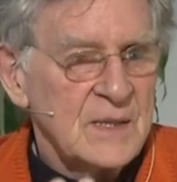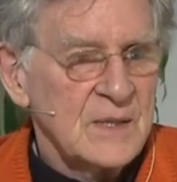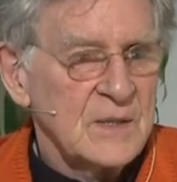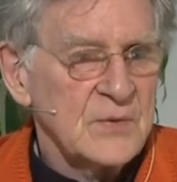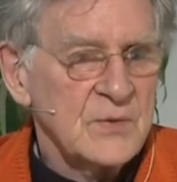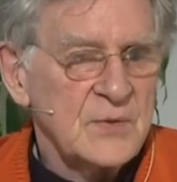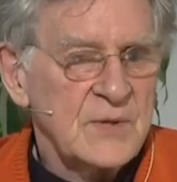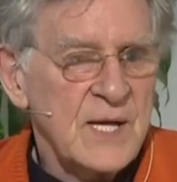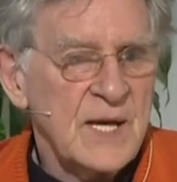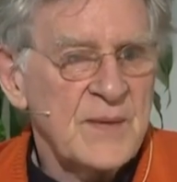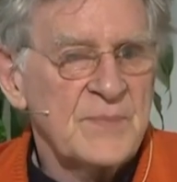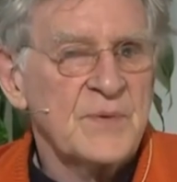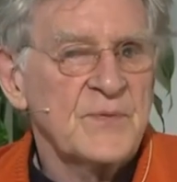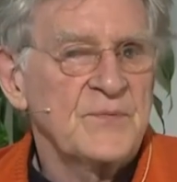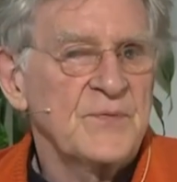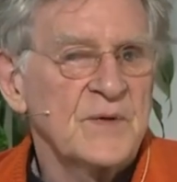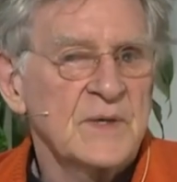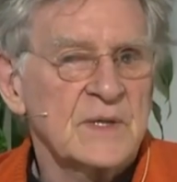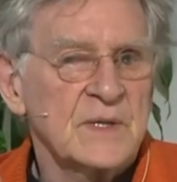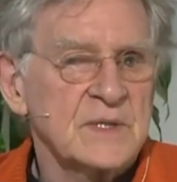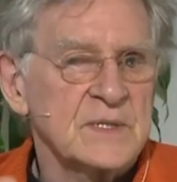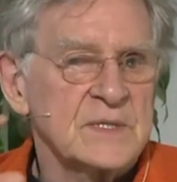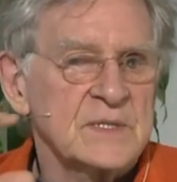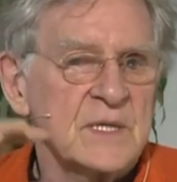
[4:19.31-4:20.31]
You can't be
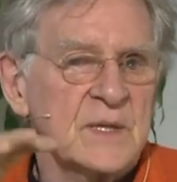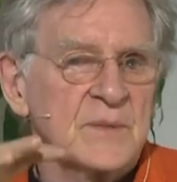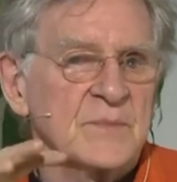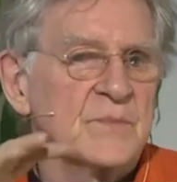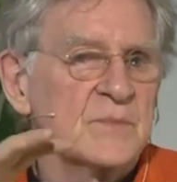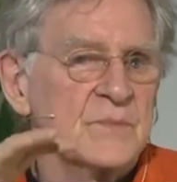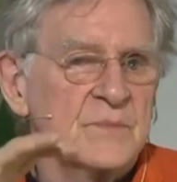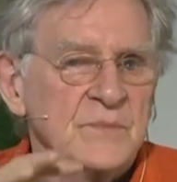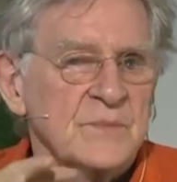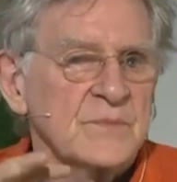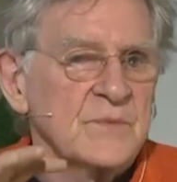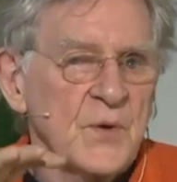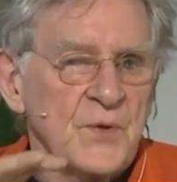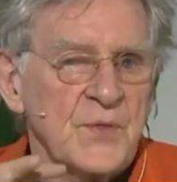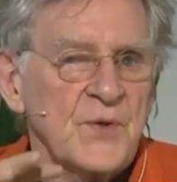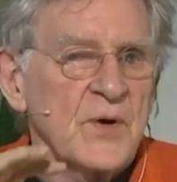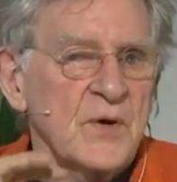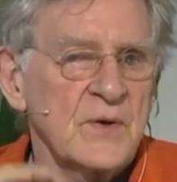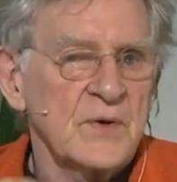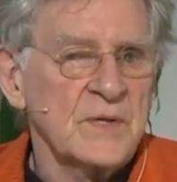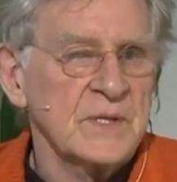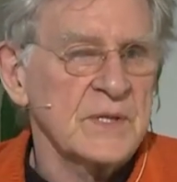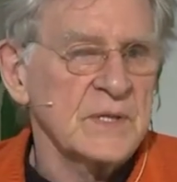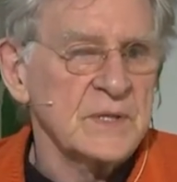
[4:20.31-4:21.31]
feeling some
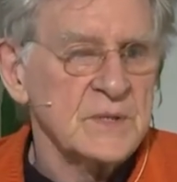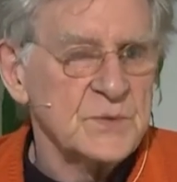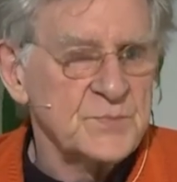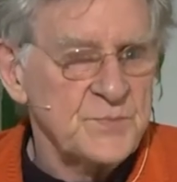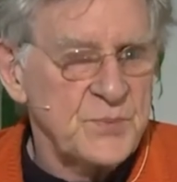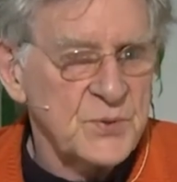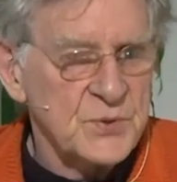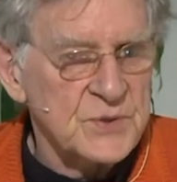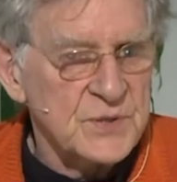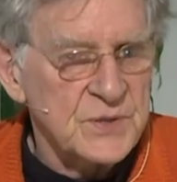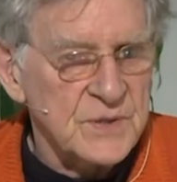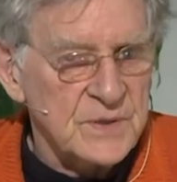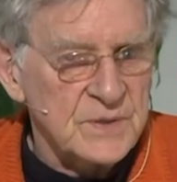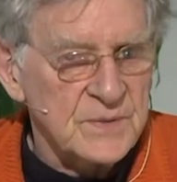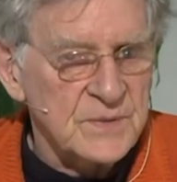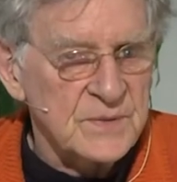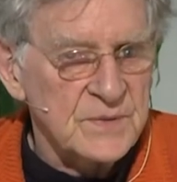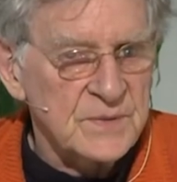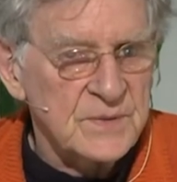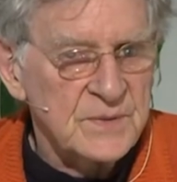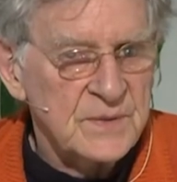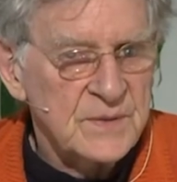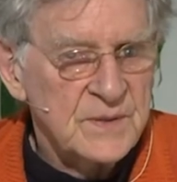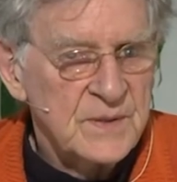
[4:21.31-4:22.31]
authority is pushing you.